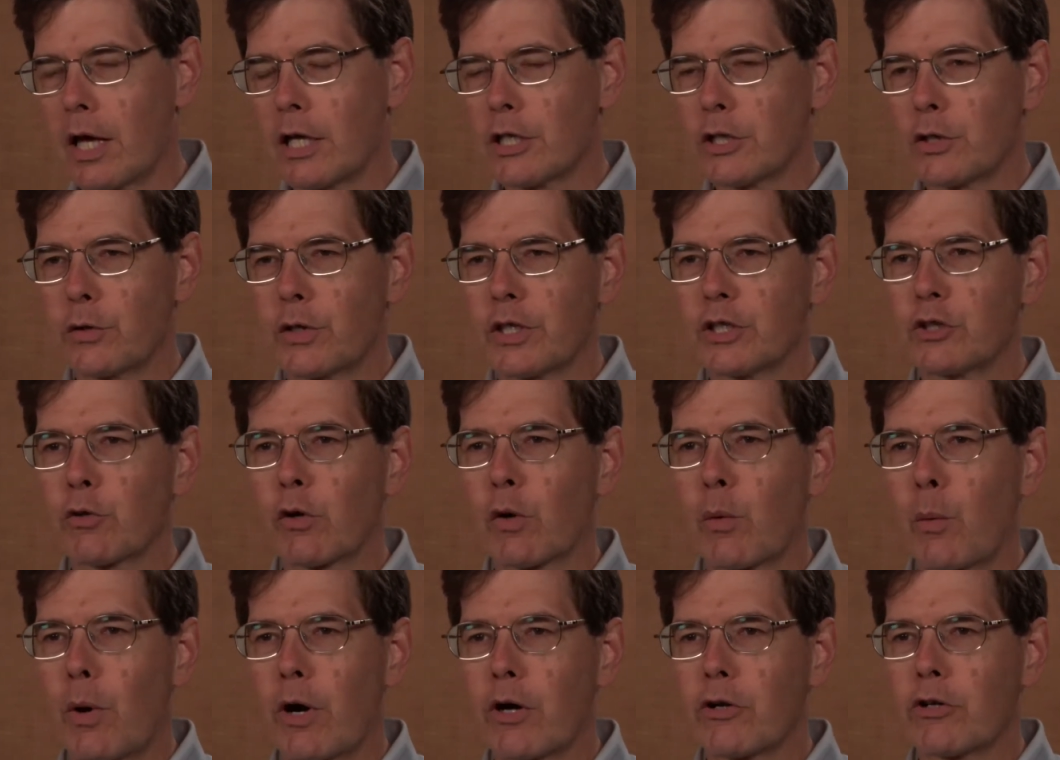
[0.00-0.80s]
So this
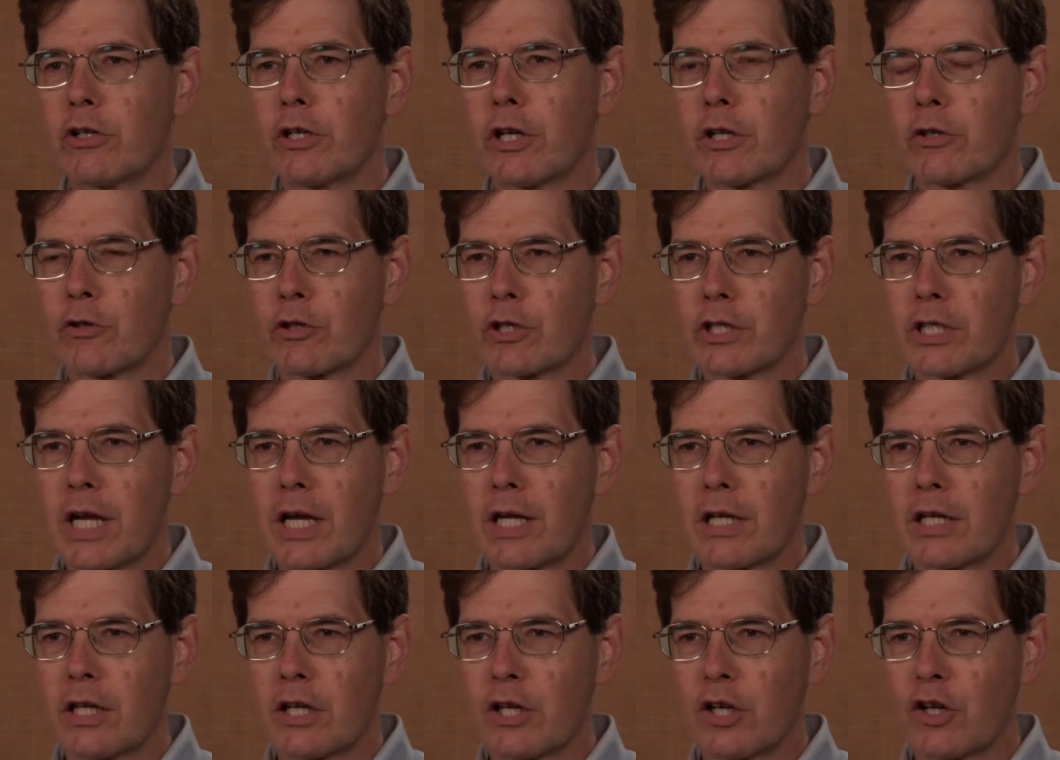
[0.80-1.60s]
required an
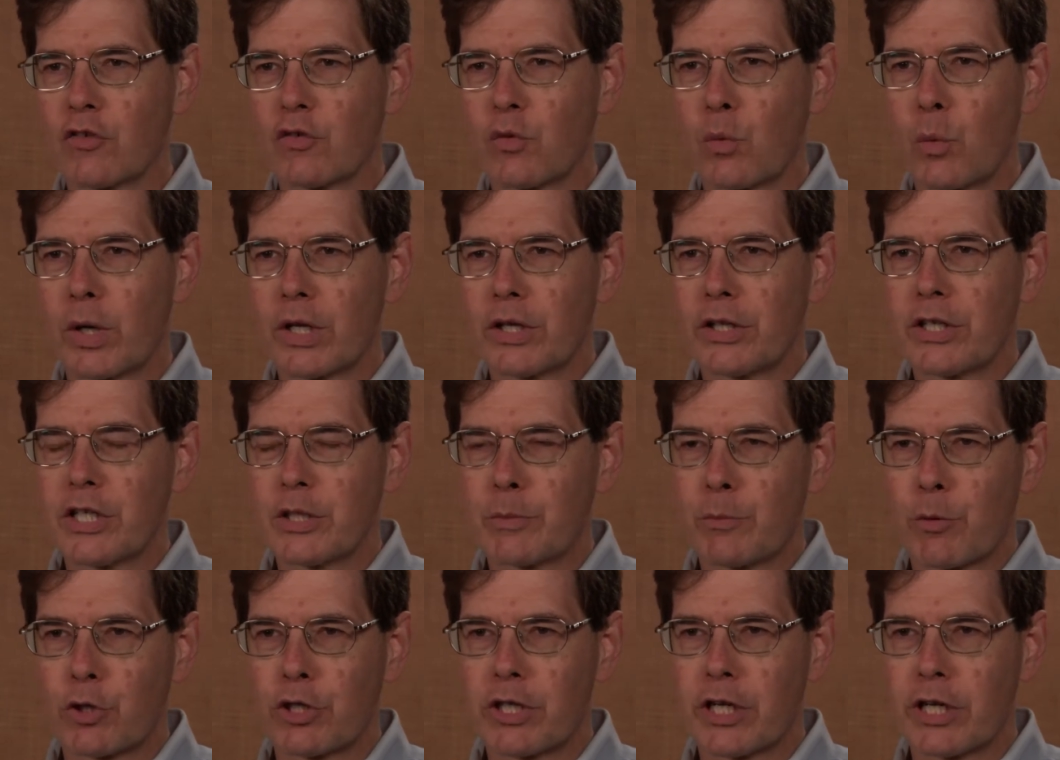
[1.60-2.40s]
understanding of what
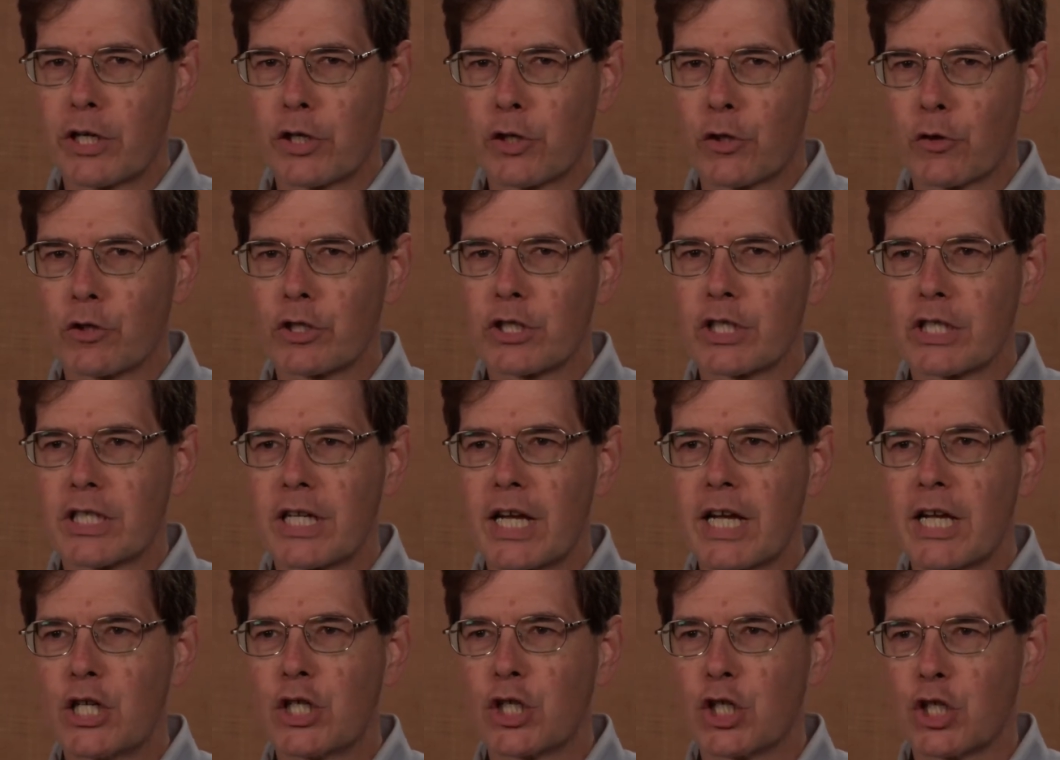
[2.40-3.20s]
these particular
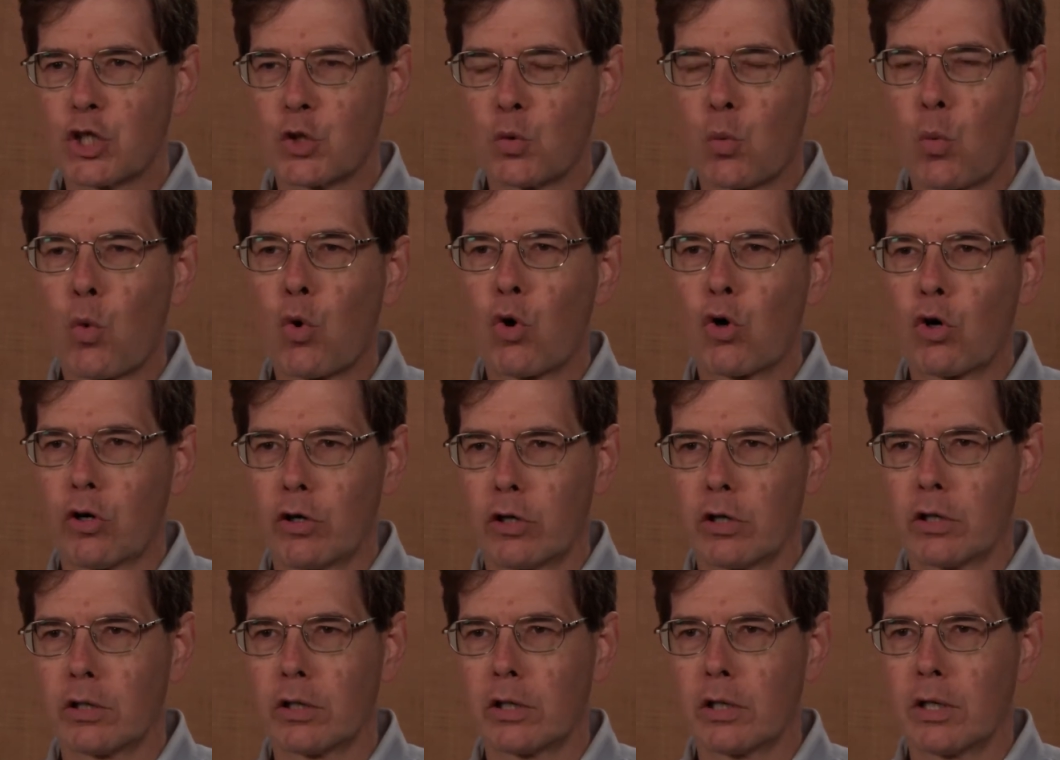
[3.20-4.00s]
stages
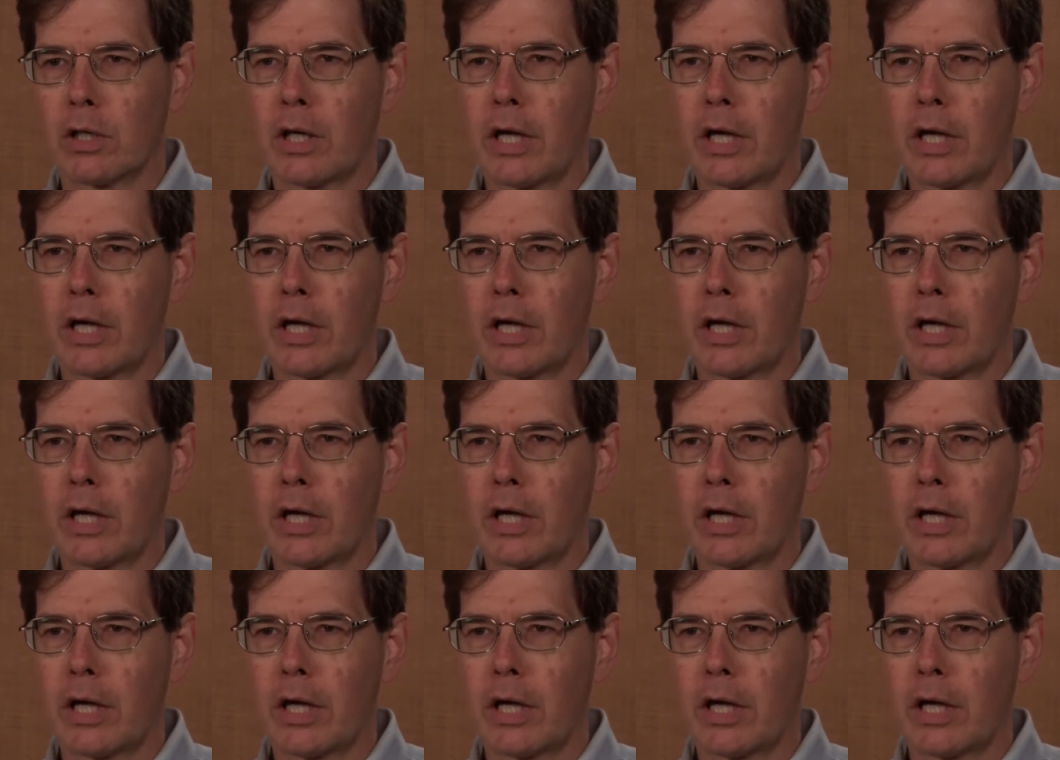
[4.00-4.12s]
were